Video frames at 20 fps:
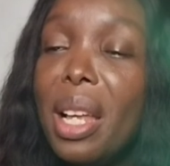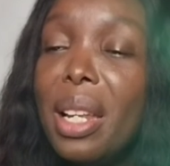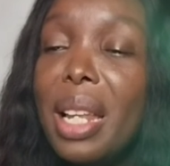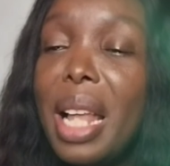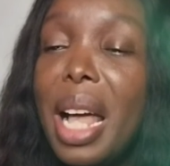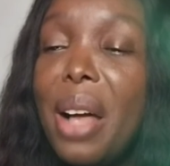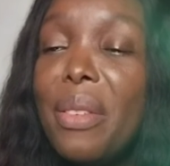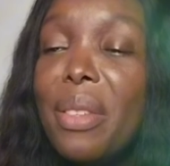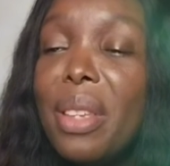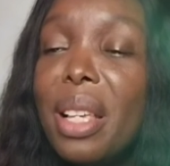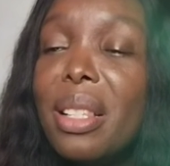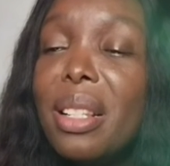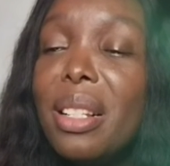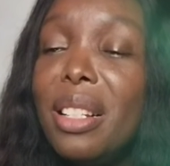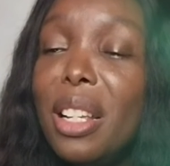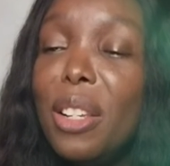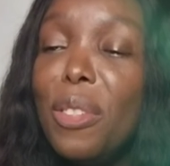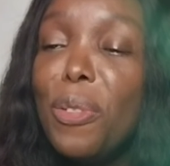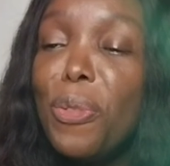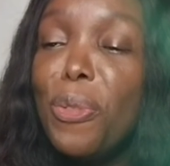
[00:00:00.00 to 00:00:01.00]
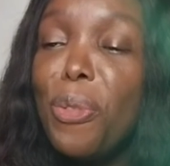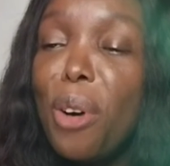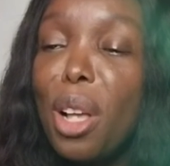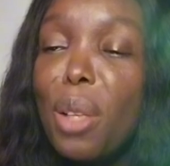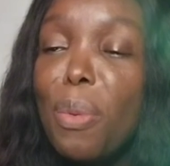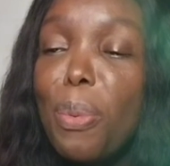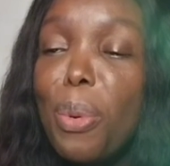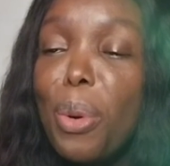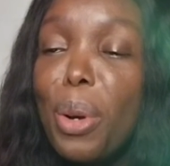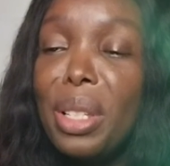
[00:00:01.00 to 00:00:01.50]
Now, these
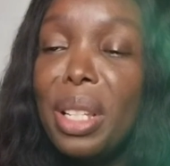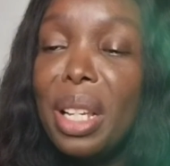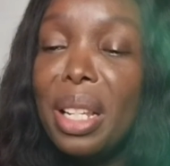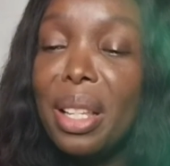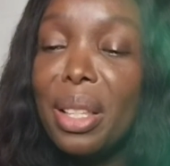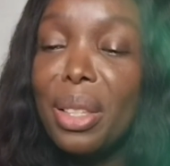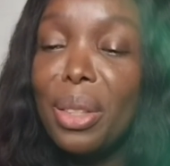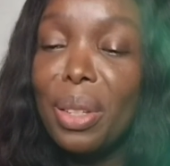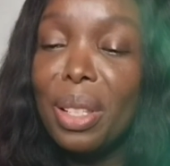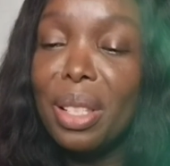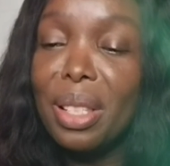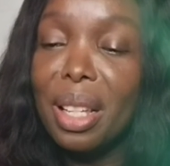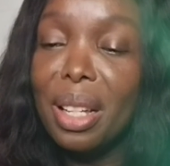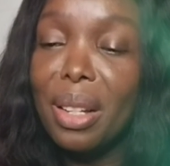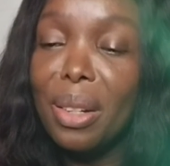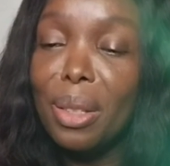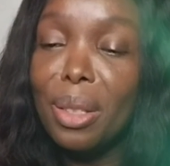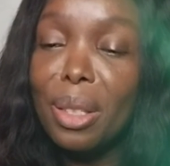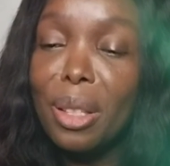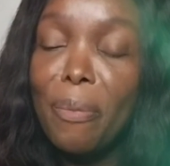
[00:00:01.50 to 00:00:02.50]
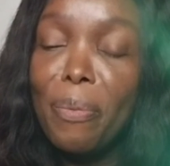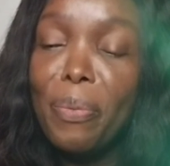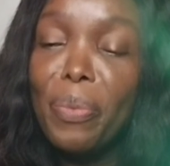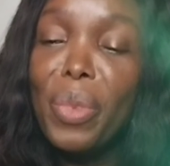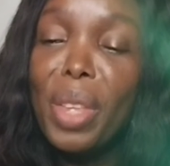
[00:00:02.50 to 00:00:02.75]
lymphoid progenitor cells